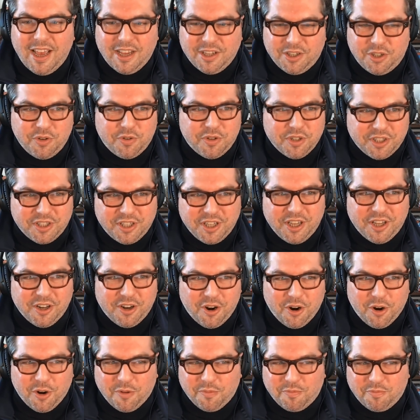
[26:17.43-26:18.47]
As you can see in
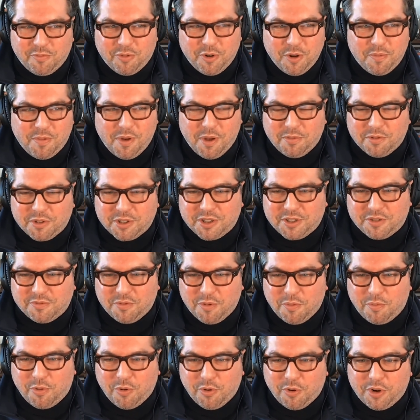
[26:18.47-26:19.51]
our pre-published
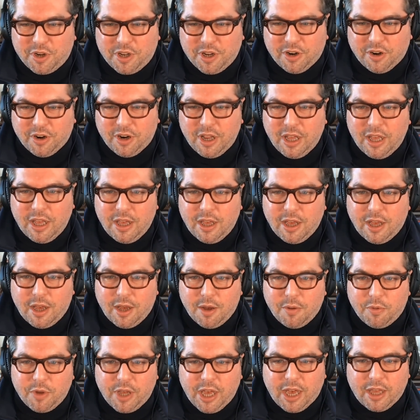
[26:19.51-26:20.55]
report here,
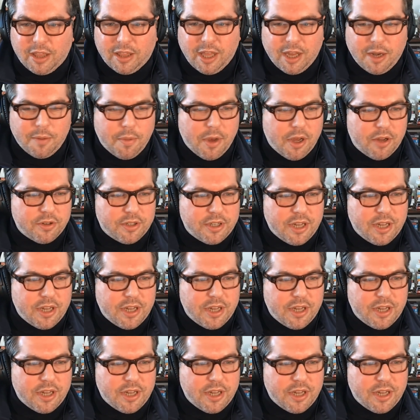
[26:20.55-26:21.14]
we highlight about